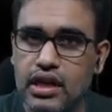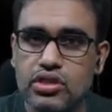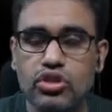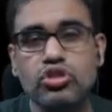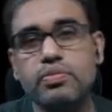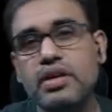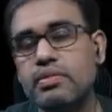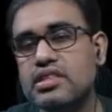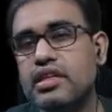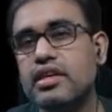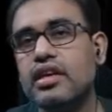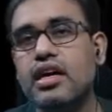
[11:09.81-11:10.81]
So superior
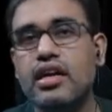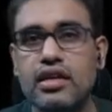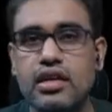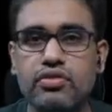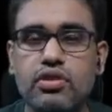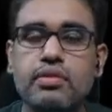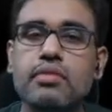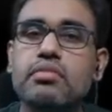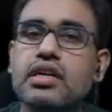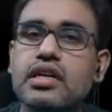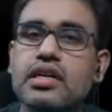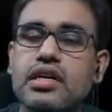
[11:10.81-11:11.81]
mesenteric artery, if you remember,
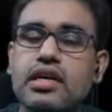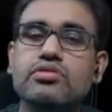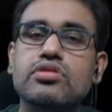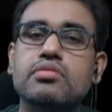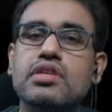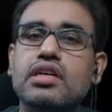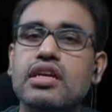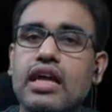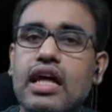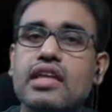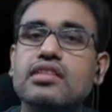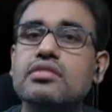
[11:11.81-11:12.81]
it comes from the
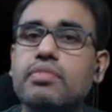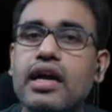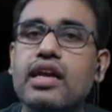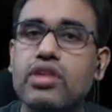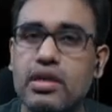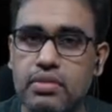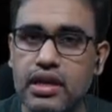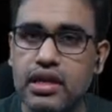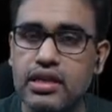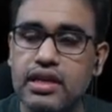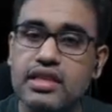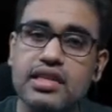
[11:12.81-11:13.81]
transpyloric plane,
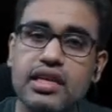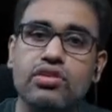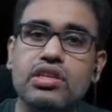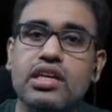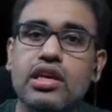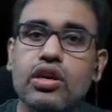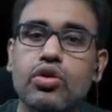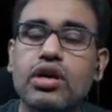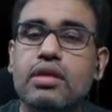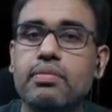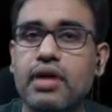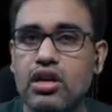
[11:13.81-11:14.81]
that is around the lower
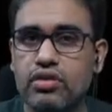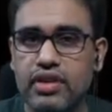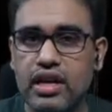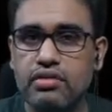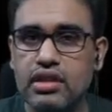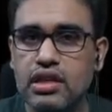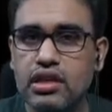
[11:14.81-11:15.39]
part of L1.